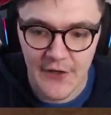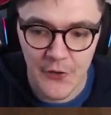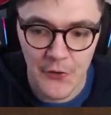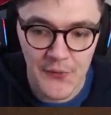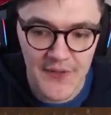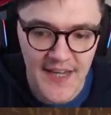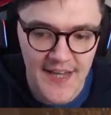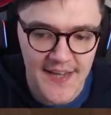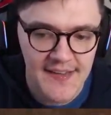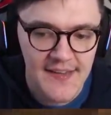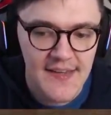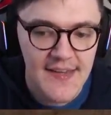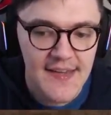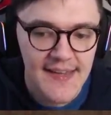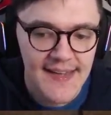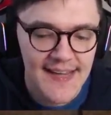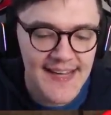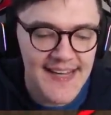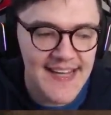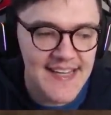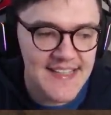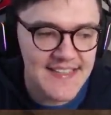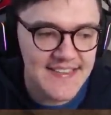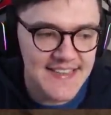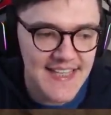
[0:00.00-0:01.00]
Okay,
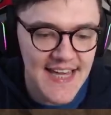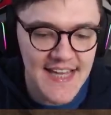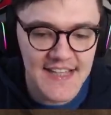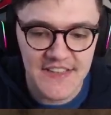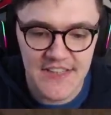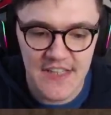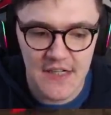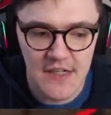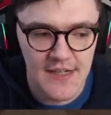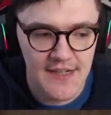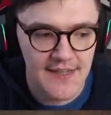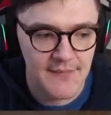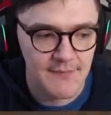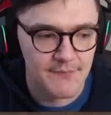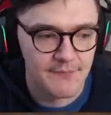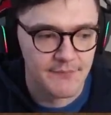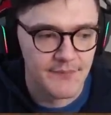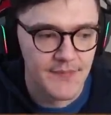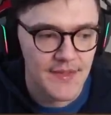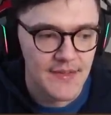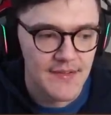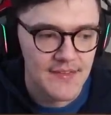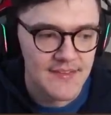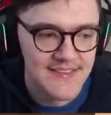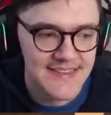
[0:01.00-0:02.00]
is there time
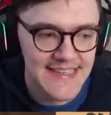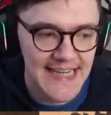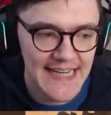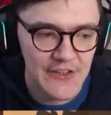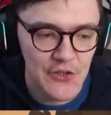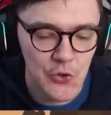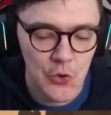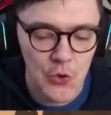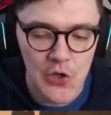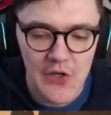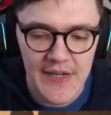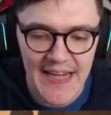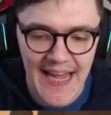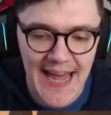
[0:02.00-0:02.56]
to get the hook